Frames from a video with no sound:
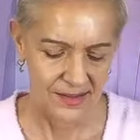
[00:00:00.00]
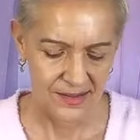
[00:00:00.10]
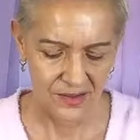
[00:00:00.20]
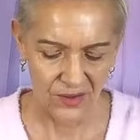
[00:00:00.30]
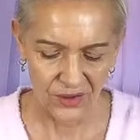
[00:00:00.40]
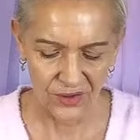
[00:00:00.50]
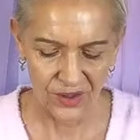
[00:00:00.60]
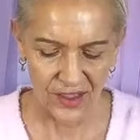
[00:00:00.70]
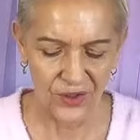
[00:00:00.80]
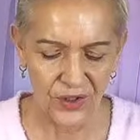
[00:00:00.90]
So
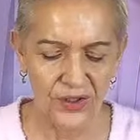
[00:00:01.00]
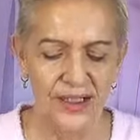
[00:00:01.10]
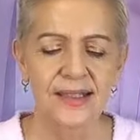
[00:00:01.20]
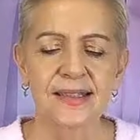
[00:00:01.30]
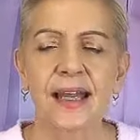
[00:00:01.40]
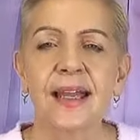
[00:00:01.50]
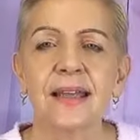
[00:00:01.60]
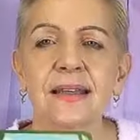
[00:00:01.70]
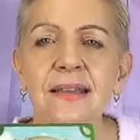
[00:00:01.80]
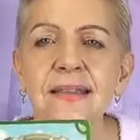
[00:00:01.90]
if you're going to
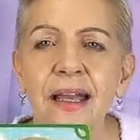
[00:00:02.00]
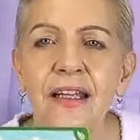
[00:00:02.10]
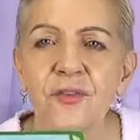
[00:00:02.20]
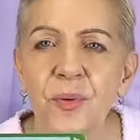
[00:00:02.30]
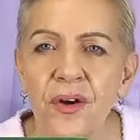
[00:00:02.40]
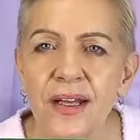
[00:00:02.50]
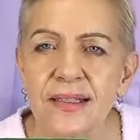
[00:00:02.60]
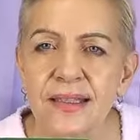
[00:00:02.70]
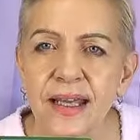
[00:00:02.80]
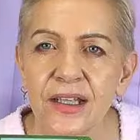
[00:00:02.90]
stay in a state of
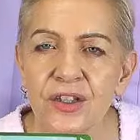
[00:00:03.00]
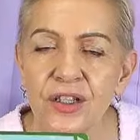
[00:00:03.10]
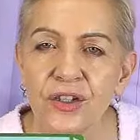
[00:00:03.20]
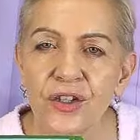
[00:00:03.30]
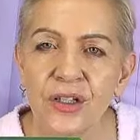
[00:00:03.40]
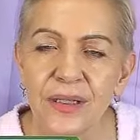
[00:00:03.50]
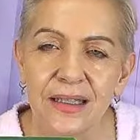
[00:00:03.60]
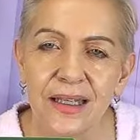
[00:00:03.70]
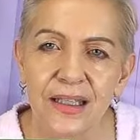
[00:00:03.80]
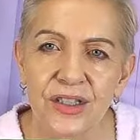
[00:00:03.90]
procrastination, you're going to be
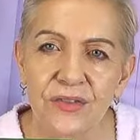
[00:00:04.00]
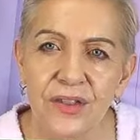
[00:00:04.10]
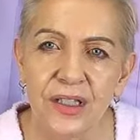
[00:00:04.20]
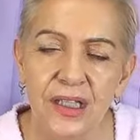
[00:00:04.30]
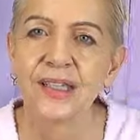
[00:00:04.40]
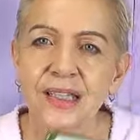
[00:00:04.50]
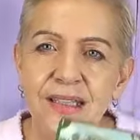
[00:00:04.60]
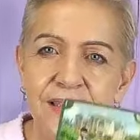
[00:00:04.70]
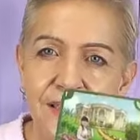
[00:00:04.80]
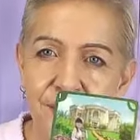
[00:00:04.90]
in negativity,
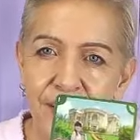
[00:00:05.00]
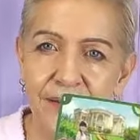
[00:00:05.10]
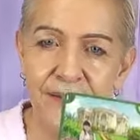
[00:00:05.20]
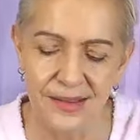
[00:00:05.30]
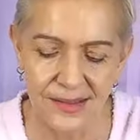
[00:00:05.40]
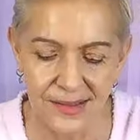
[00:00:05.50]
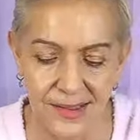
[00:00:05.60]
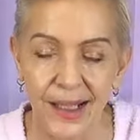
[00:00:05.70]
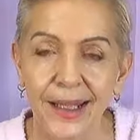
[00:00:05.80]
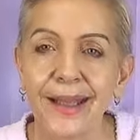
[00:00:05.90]
this abundance
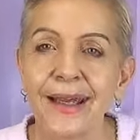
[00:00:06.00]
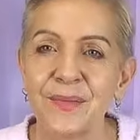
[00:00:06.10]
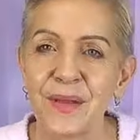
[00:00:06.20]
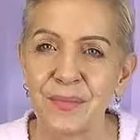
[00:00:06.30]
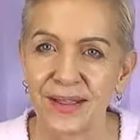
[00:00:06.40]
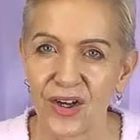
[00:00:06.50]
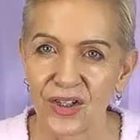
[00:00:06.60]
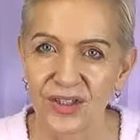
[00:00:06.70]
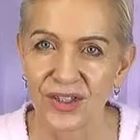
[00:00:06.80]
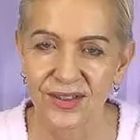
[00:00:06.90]
going to be
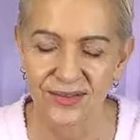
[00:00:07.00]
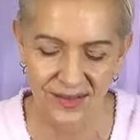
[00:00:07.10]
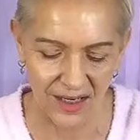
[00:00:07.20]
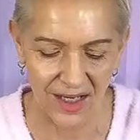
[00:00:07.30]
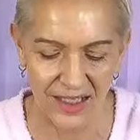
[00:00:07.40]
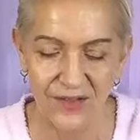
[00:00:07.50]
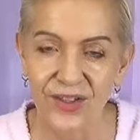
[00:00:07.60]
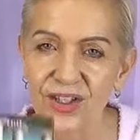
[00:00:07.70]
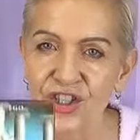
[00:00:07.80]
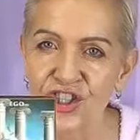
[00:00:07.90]
blocked, right? You've
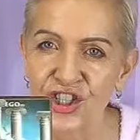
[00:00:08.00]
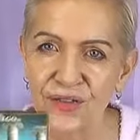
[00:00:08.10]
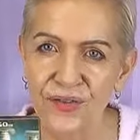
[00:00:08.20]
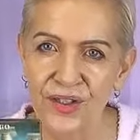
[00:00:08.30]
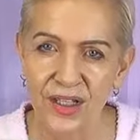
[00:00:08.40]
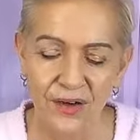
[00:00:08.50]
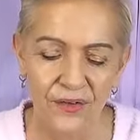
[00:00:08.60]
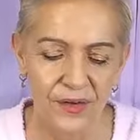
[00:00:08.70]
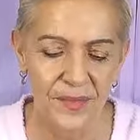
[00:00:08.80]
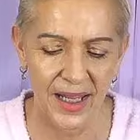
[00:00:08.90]
got to shift
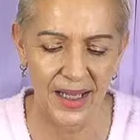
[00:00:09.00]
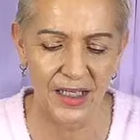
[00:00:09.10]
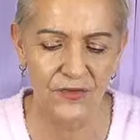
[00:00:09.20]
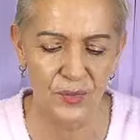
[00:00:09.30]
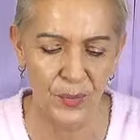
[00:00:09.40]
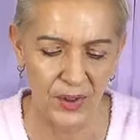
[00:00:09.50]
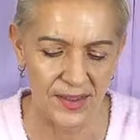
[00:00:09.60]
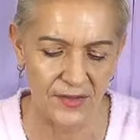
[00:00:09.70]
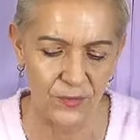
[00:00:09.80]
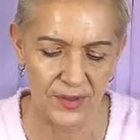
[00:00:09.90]
from negative to
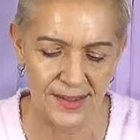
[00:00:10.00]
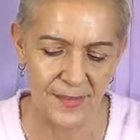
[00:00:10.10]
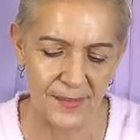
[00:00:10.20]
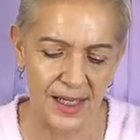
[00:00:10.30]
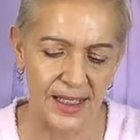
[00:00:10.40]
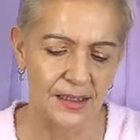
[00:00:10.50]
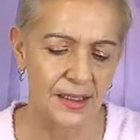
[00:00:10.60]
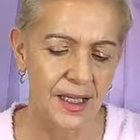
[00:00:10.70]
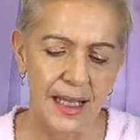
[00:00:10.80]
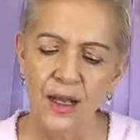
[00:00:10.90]
positive. What does that mean?
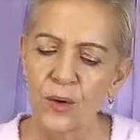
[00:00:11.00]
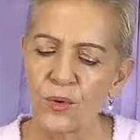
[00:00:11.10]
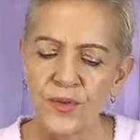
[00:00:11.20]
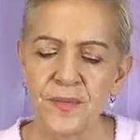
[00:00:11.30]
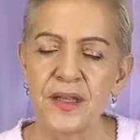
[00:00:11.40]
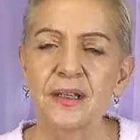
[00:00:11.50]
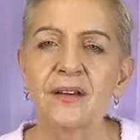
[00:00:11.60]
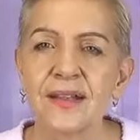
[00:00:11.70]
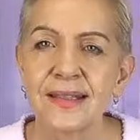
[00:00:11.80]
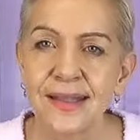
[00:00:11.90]
Well, the minute
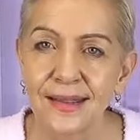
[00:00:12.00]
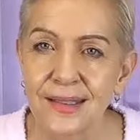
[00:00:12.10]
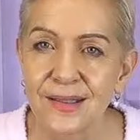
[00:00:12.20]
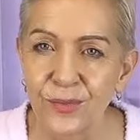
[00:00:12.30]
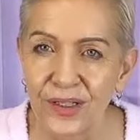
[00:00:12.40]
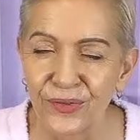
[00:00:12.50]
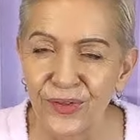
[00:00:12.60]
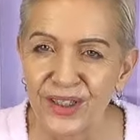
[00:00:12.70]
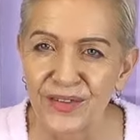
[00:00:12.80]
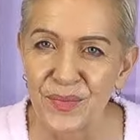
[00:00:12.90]
I said there's a
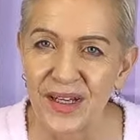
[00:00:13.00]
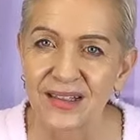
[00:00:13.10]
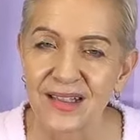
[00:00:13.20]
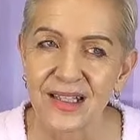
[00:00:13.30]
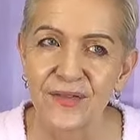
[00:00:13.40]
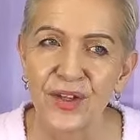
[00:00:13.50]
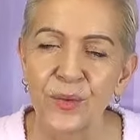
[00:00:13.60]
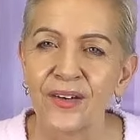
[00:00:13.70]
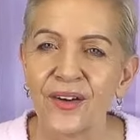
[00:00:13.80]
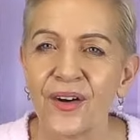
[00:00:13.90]
windfall of abundance, if you
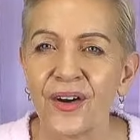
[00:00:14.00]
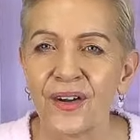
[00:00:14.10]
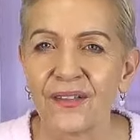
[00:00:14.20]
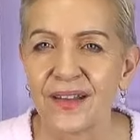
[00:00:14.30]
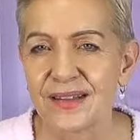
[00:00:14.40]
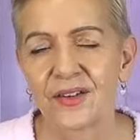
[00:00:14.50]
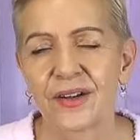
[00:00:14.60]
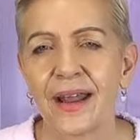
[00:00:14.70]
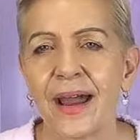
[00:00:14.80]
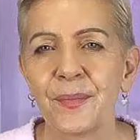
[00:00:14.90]
went, oh, that's not
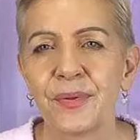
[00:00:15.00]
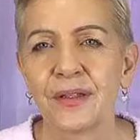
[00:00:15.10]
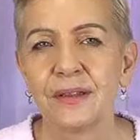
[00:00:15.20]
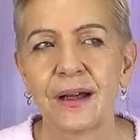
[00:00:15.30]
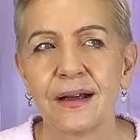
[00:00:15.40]
going to happen,